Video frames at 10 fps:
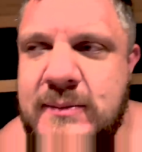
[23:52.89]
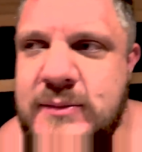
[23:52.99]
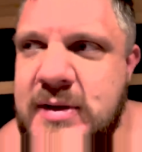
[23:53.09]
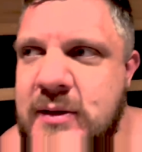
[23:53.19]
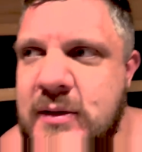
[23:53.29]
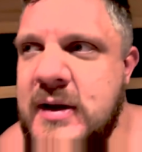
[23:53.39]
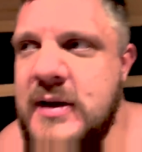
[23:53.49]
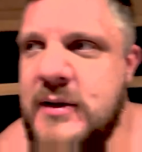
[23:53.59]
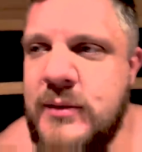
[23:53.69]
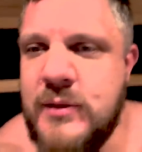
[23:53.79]
so not
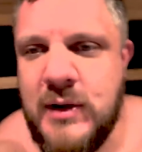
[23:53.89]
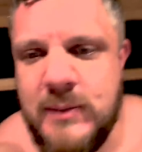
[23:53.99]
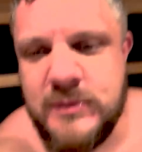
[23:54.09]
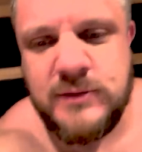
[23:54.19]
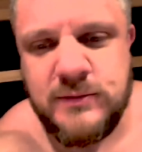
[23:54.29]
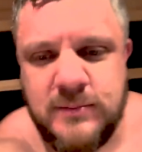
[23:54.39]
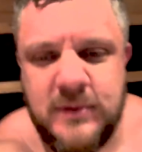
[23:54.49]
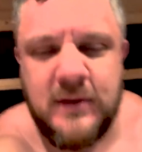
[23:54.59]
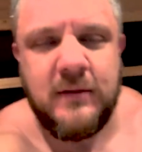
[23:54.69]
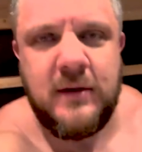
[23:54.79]
getting too caught up in social
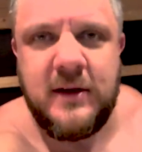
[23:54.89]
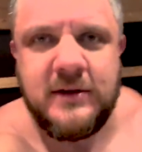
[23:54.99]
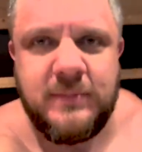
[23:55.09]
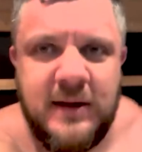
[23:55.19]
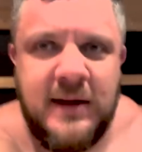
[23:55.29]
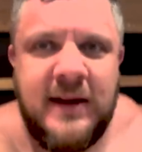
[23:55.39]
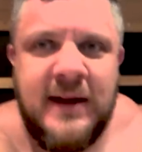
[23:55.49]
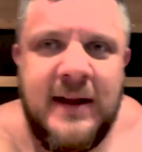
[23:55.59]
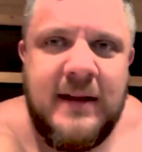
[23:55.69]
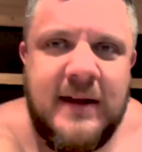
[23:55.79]
media, all the rest, but
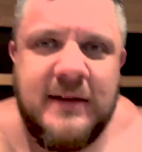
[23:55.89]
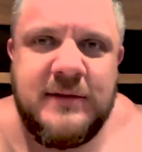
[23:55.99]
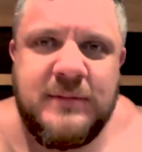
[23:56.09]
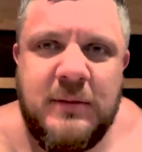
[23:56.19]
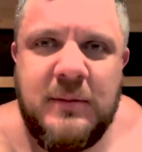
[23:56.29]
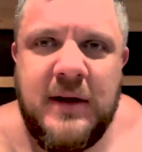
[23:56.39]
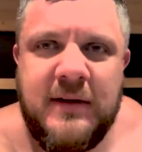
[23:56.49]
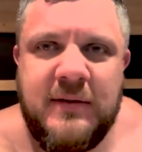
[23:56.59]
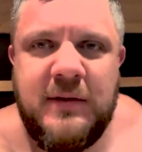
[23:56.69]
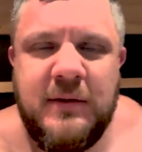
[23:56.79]
that is what we
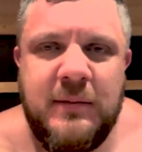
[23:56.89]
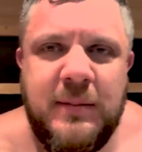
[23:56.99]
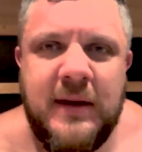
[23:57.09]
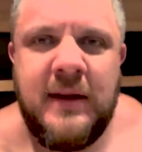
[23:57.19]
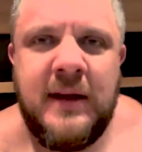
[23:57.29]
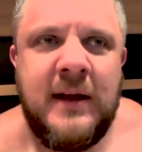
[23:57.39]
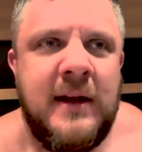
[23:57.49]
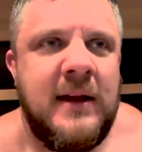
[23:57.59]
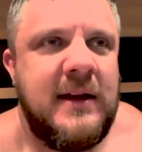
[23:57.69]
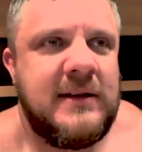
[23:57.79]
have to do. But
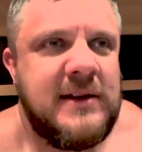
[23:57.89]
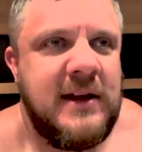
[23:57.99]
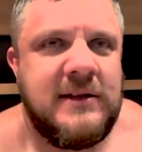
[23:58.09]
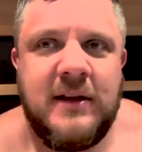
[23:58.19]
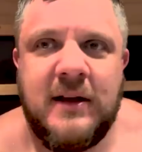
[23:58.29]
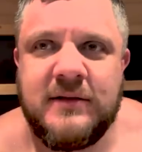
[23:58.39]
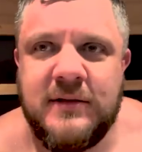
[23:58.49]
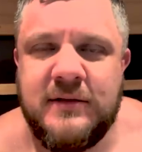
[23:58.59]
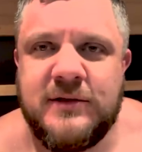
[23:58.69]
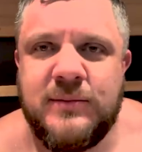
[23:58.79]
it's nice to
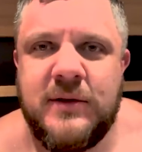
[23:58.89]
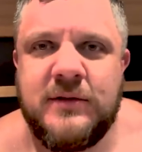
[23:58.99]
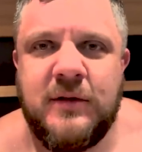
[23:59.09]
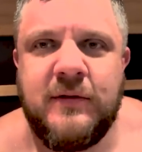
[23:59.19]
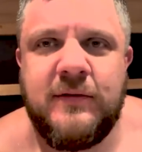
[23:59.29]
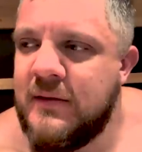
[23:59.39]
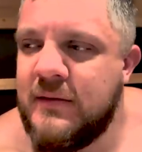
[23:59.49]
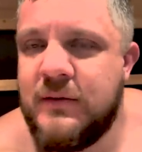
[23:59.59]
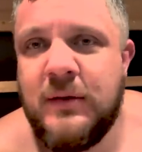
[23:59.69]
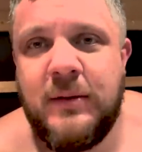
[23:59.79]
actually just switch off,
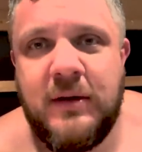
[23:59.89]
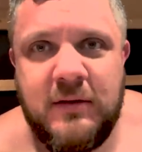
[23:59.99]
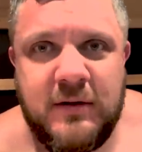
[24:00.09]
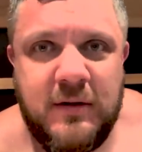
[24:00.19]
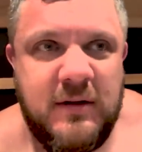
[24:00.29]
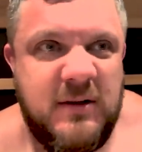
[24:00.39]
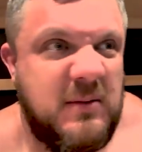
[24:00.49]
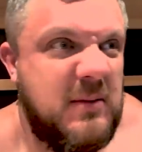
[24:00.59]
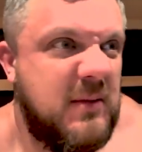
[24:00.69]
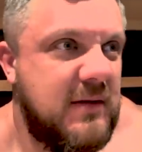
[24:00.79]
do a bit of recording
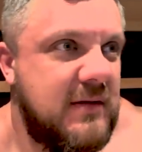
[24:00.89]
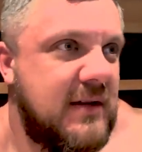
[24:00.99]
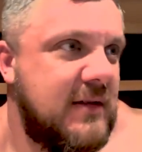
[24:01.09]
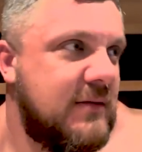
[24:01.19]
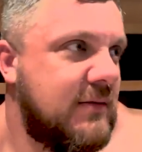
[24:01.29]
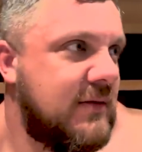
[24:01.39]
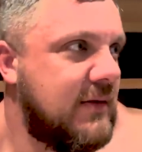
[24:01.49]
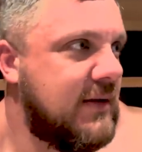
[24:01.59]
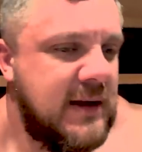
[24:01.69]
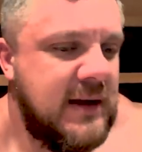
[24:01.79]
when we want, and don't
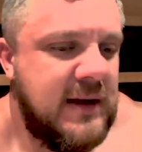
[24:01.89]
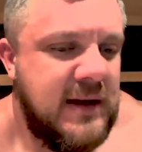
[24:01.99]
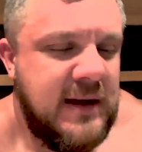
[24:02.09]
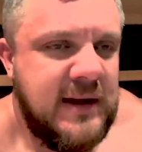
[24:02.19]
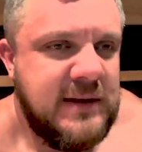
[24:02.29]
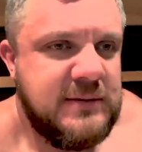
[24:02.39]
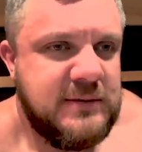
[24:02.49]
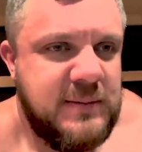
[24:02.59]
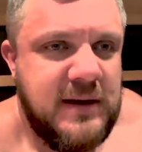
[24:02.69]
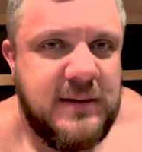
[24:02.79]
do it. So
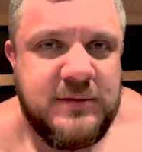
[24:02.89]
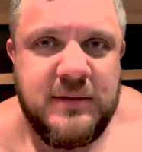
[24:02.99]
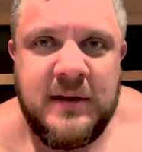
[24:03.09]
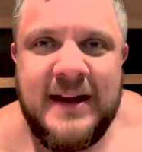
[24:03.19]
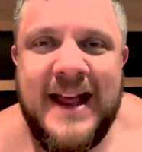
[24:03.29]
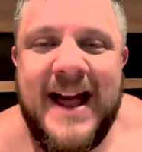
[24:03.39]
it's been absolutely